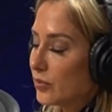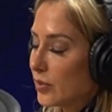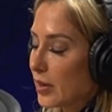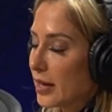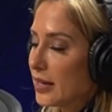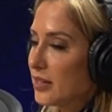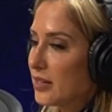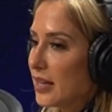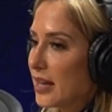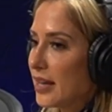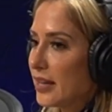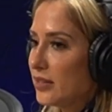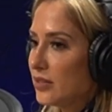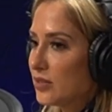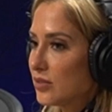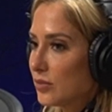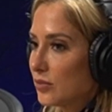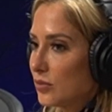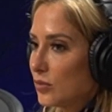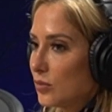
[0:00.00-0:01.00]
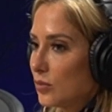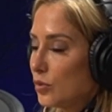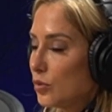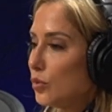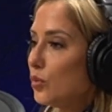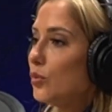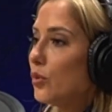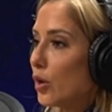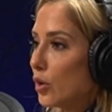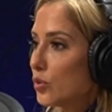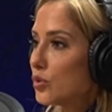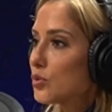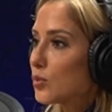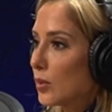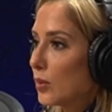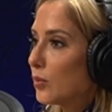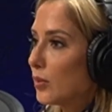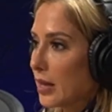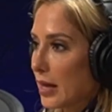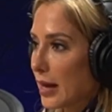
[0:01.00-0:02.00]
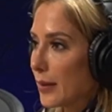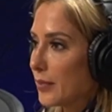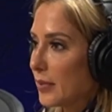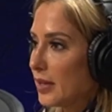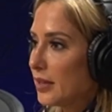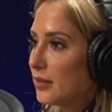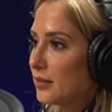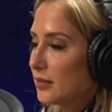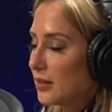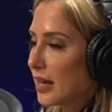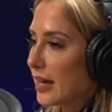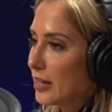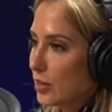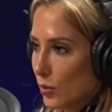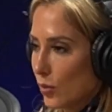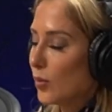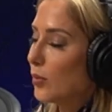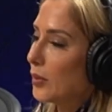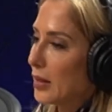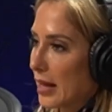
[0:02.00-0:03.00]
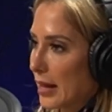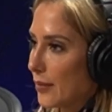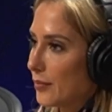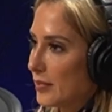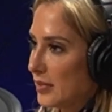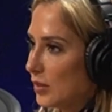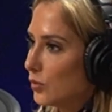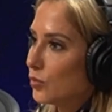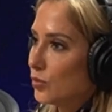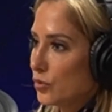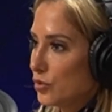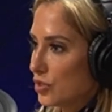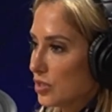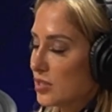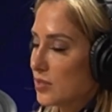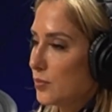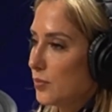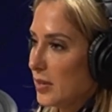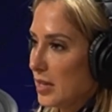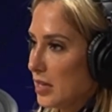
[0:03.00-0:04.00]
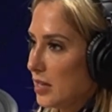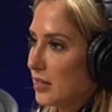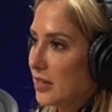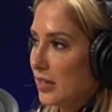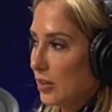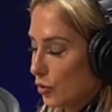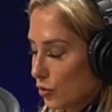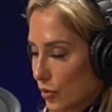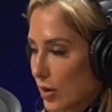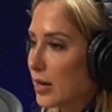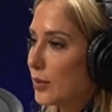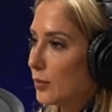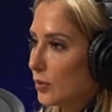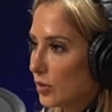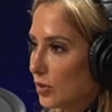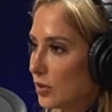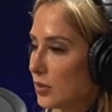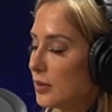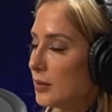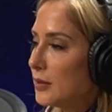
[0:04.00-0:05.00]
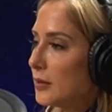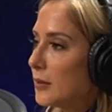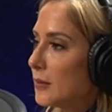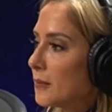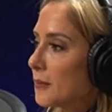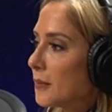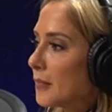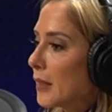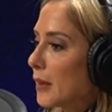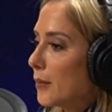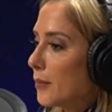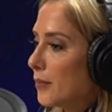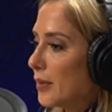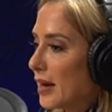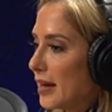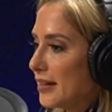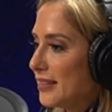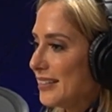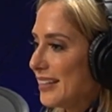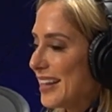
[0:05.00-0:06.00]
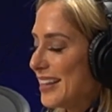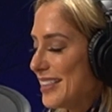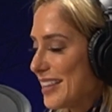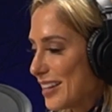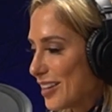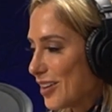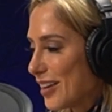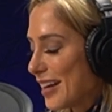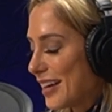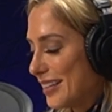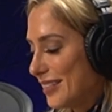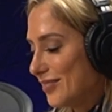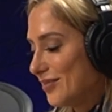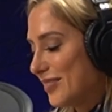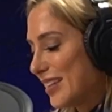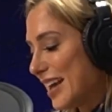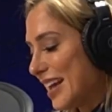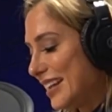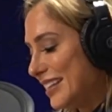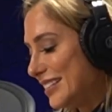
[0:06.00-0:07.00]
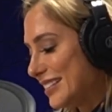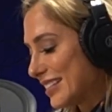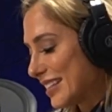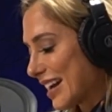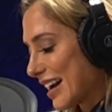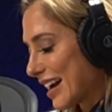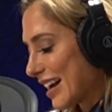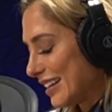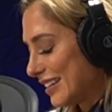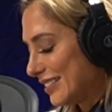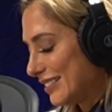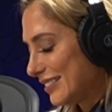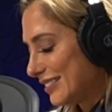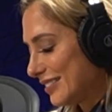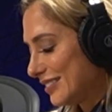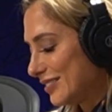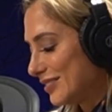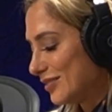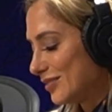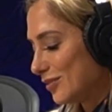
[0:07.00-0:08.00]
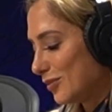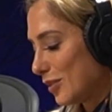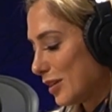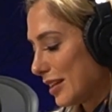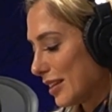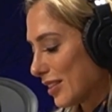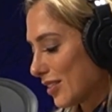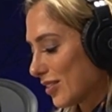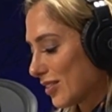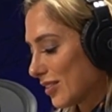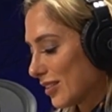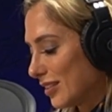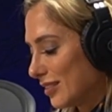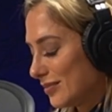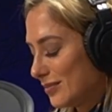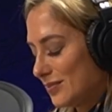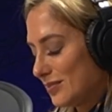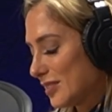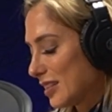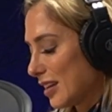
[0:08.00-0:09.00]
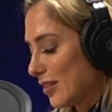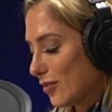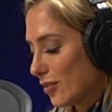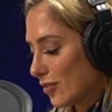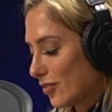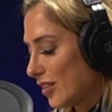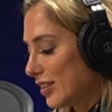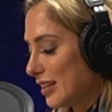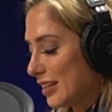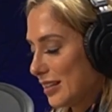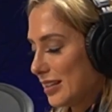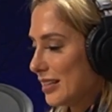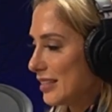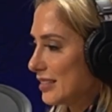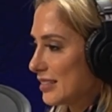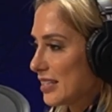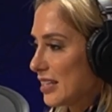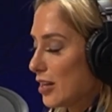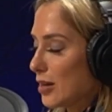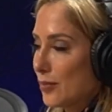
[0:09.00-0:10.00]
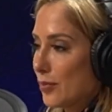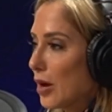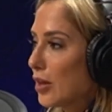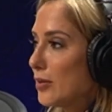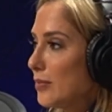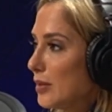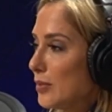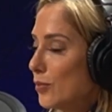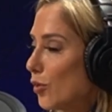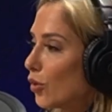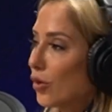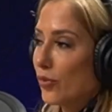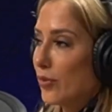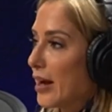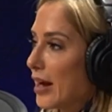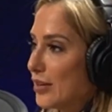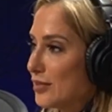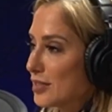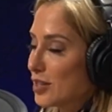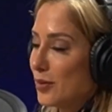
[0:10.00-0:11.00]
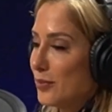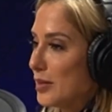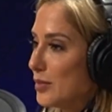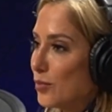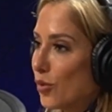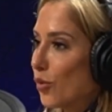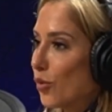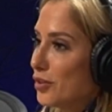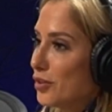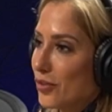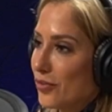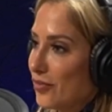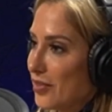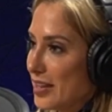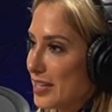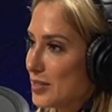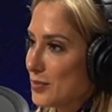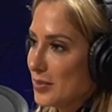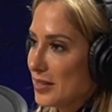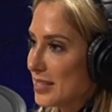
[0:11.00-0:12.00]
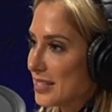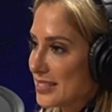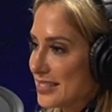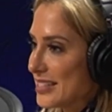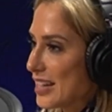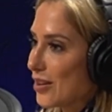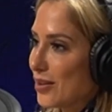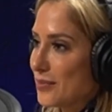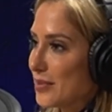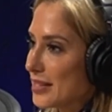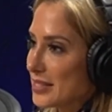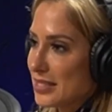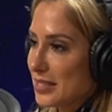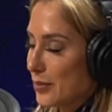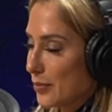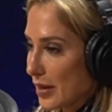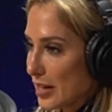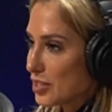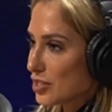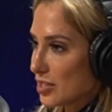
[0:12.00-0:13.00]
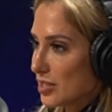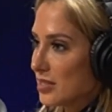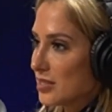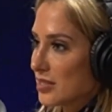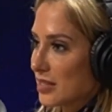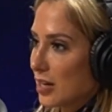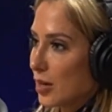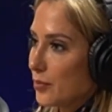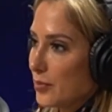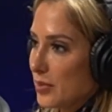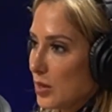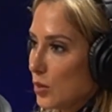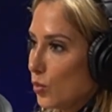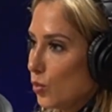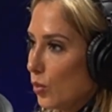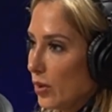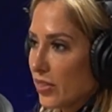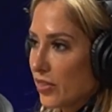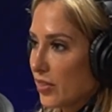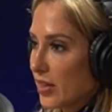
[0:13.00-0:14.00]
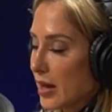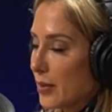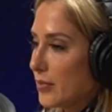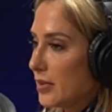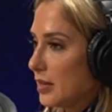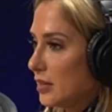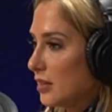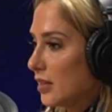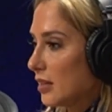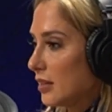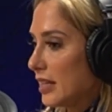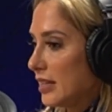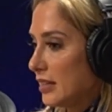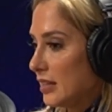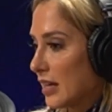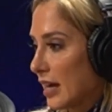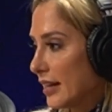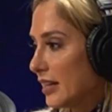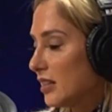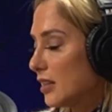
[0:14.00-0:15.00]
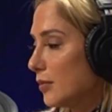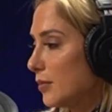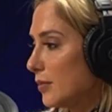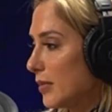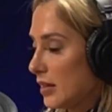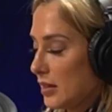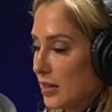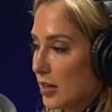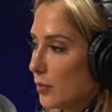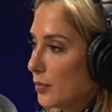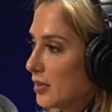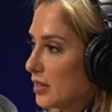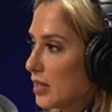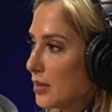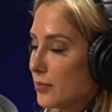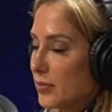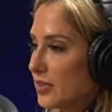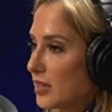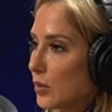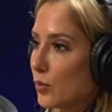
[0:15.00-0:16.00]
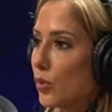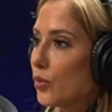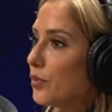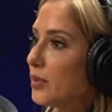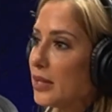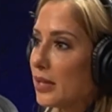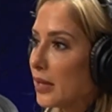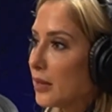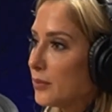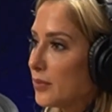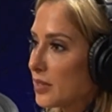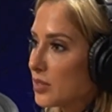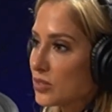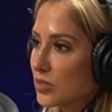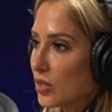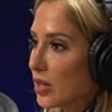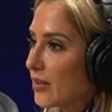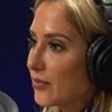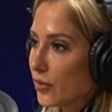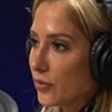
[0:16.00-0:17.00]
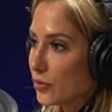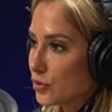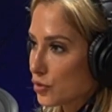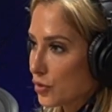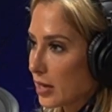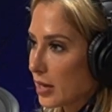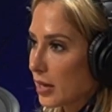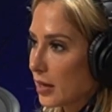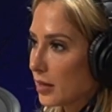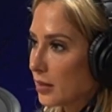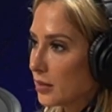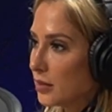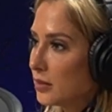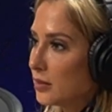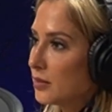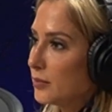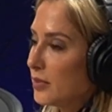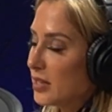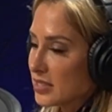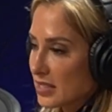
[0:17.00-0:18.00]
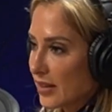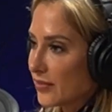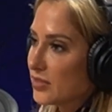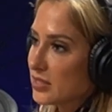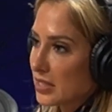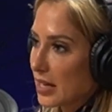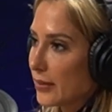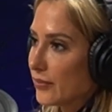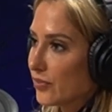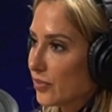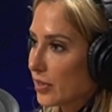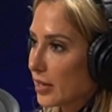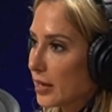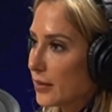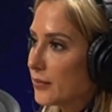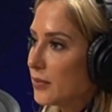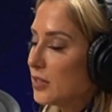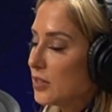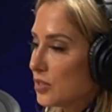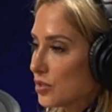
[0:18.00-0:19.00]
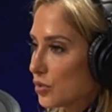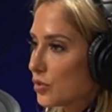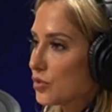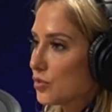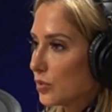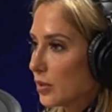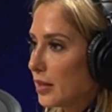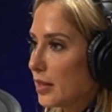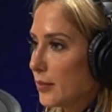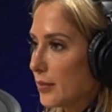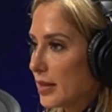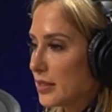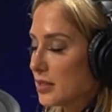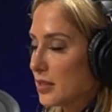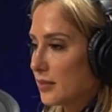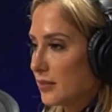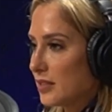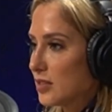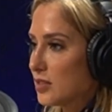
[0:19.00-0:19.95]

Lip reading: right? And who knows what will happen? I know what will happen. It will just be incredible. And then I end that with kind of a funny thing, saying I'll probably be more around and I'll be in your face because now I'm not seeing patients and I'll be with them and guiding them and helping them, but they won't need it because I'll have all the training because I have the time for that. So it's really amazing.